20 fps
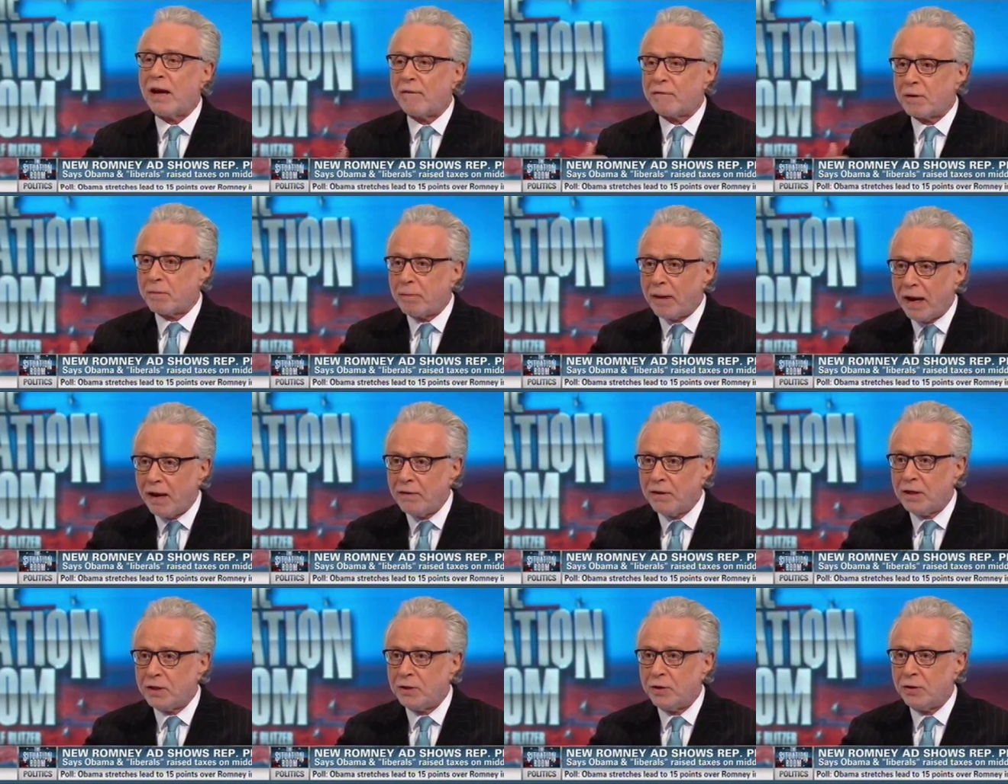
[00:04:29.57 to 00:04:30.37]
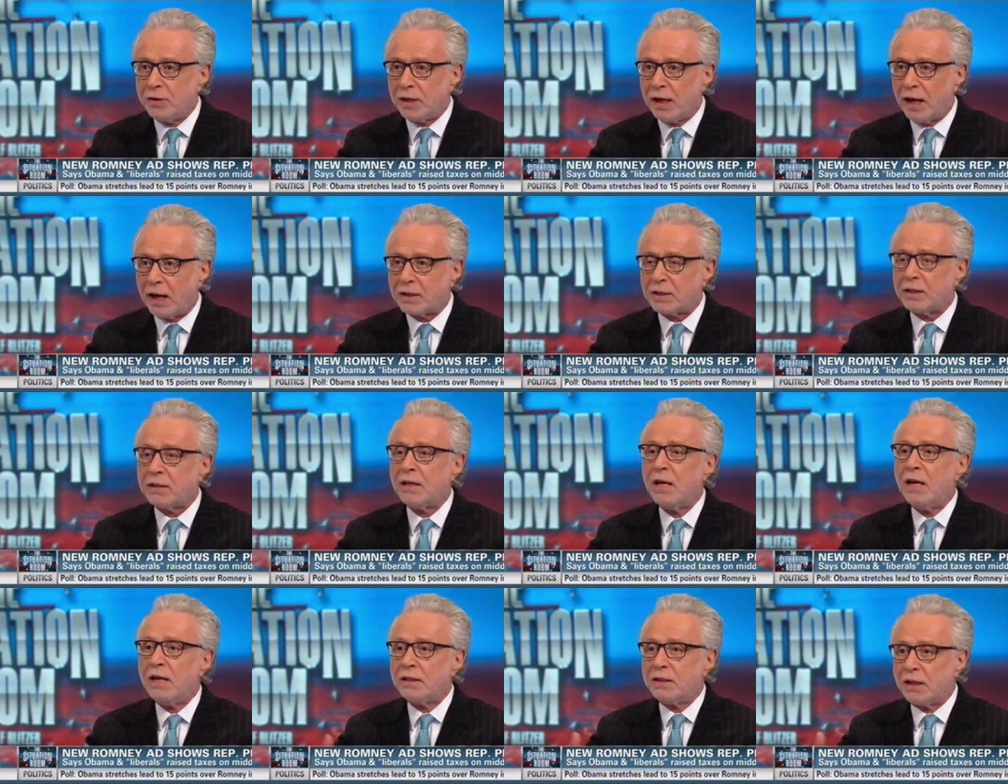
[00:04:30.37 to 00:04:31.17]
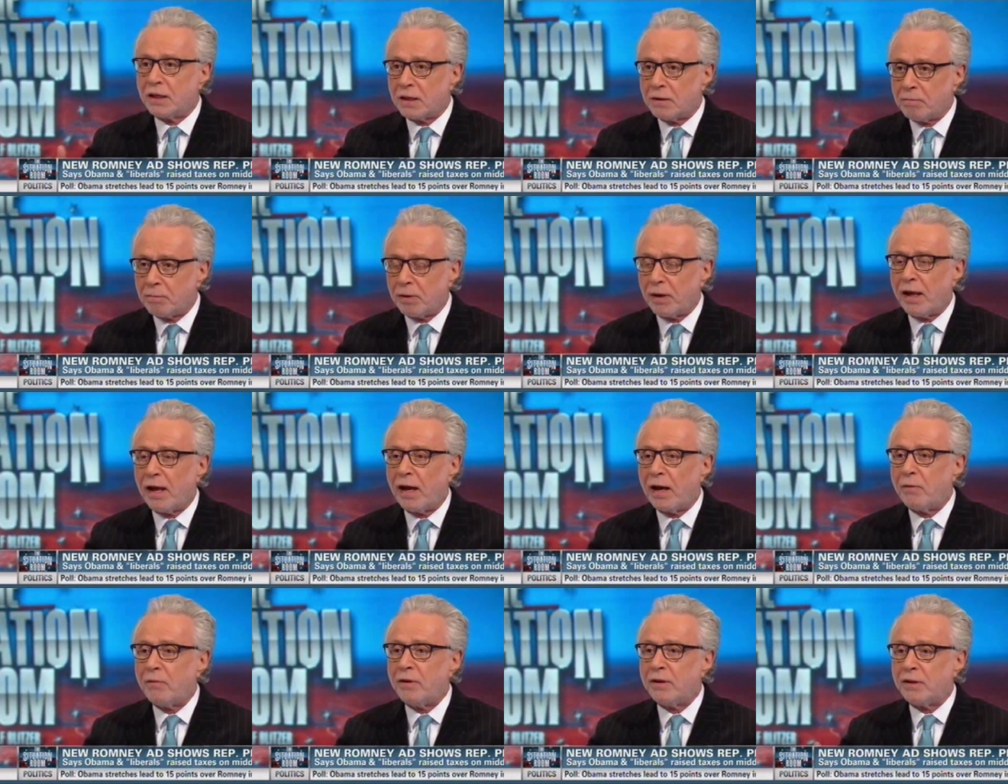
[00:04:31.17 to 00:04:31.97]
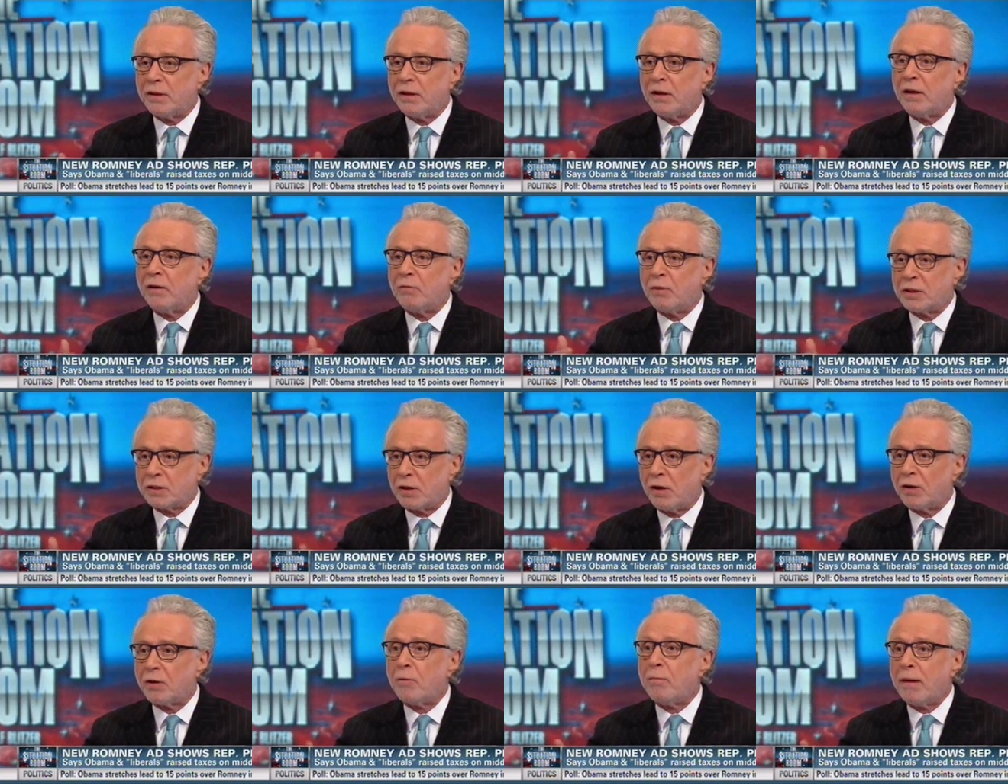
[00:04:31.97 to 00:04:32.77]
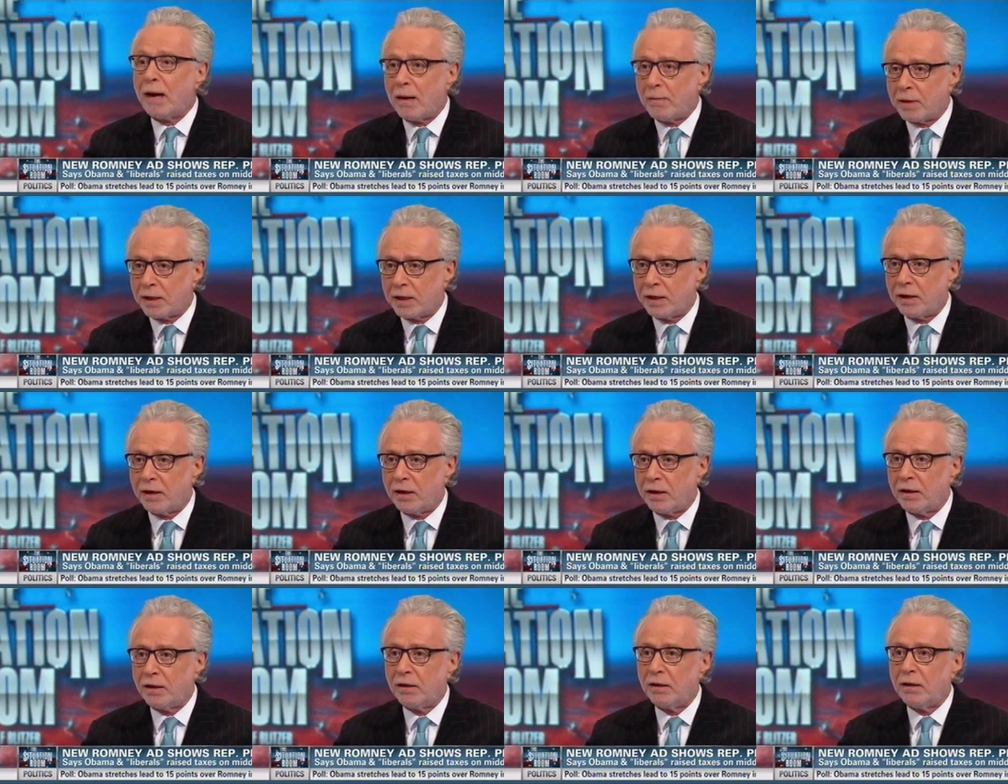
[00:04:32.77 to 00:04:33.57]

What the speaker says: will have to pay these new taxes to comply with what's called Obamacare.